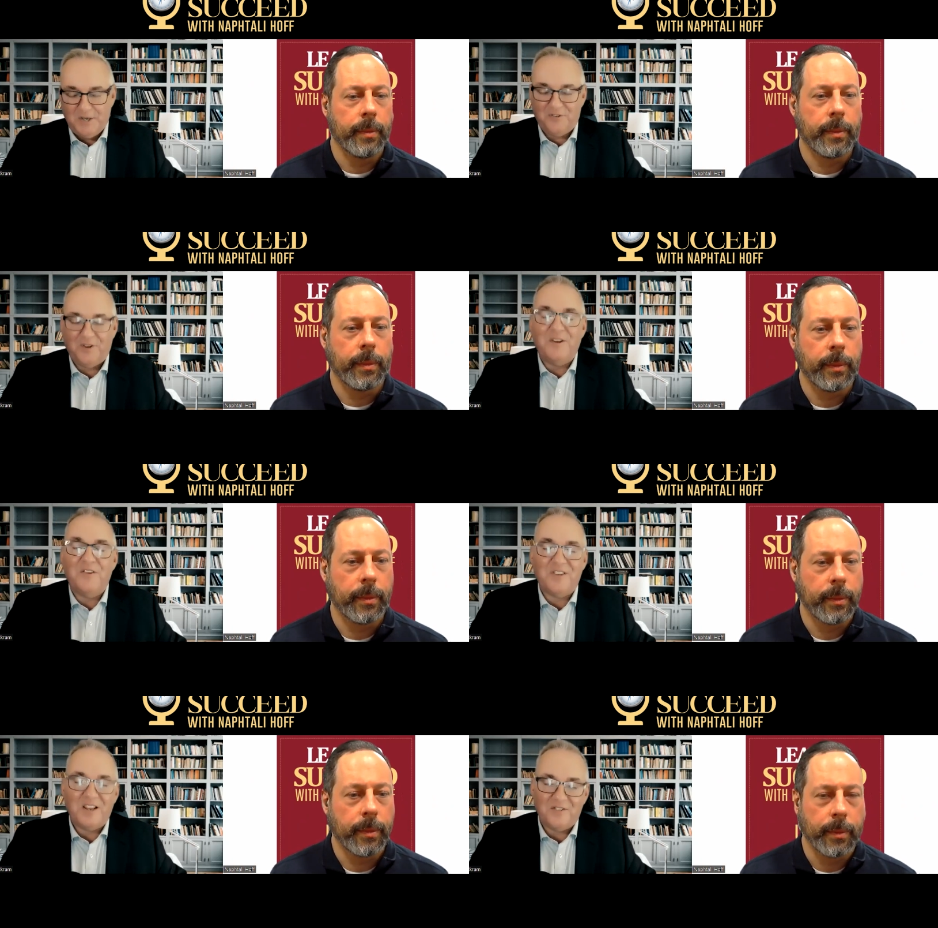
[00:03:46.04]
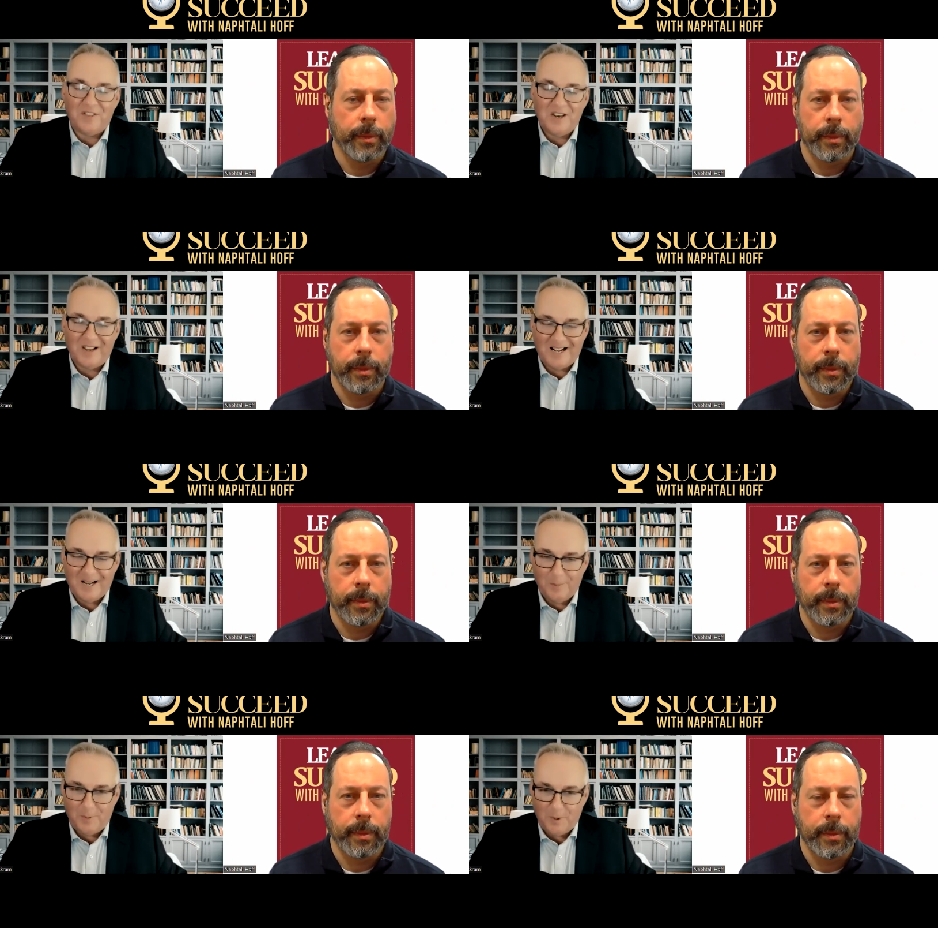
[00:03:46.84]
Speaker 1: So, in a sense, the
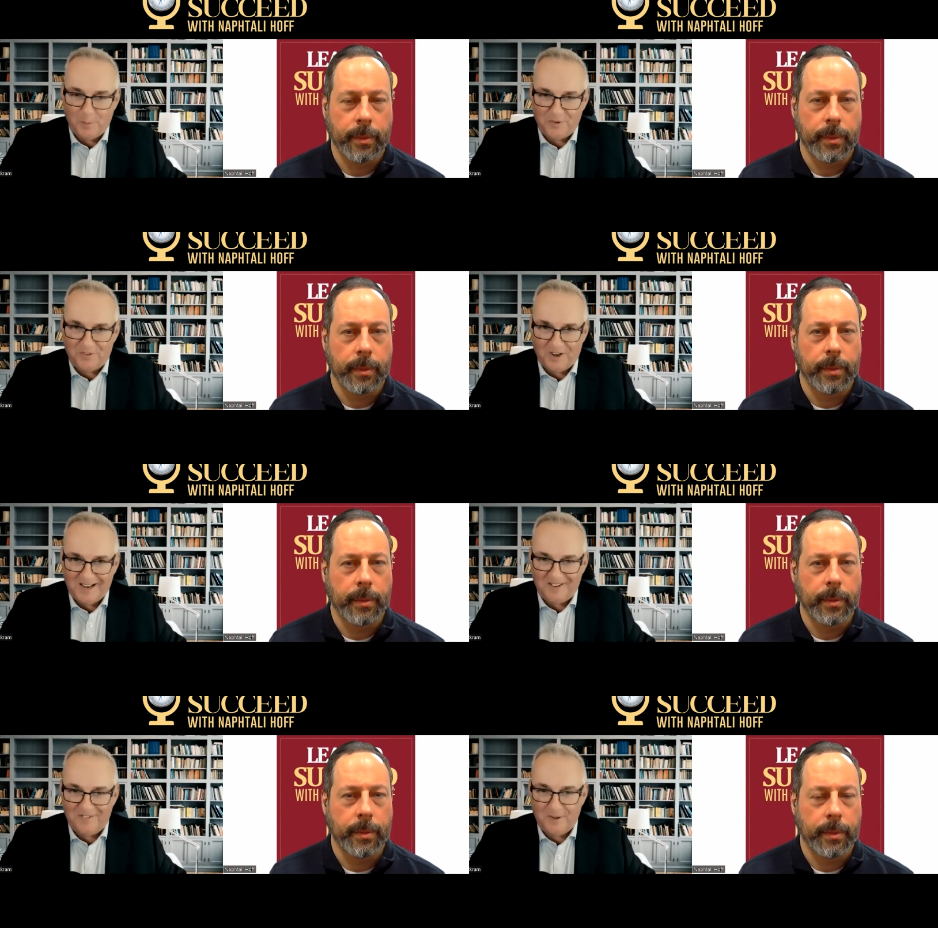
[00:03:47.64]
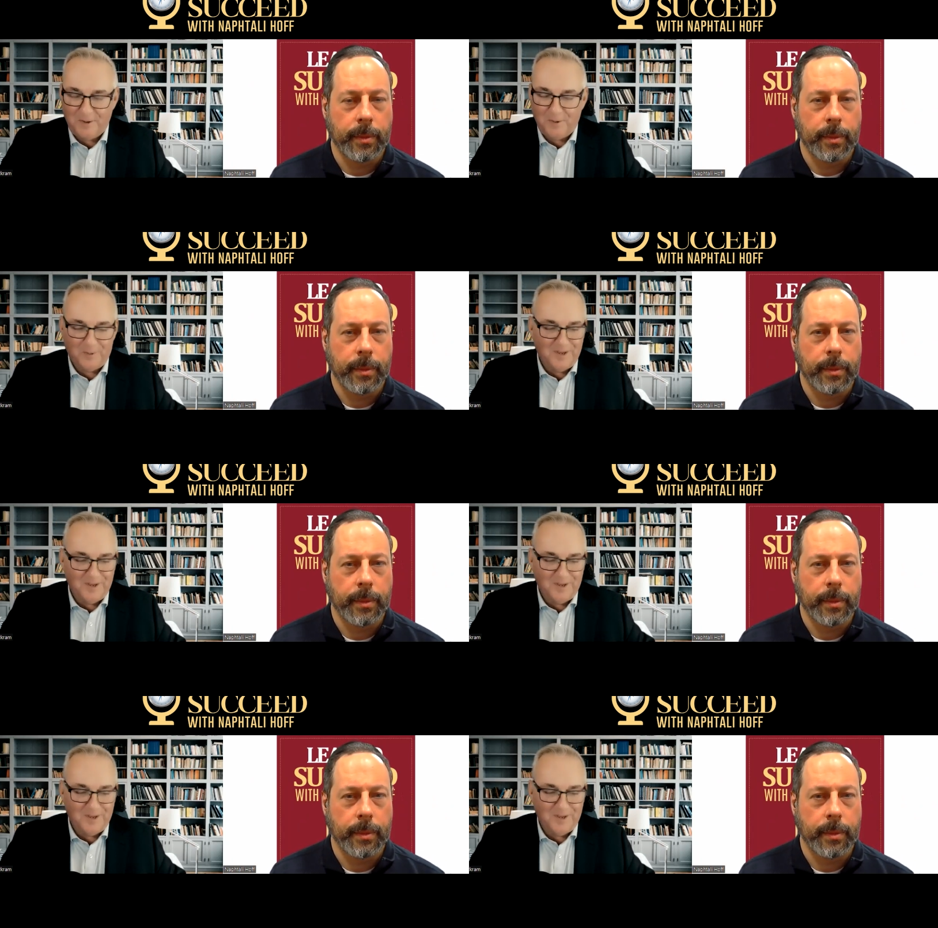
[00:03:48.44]
nightclub was tied to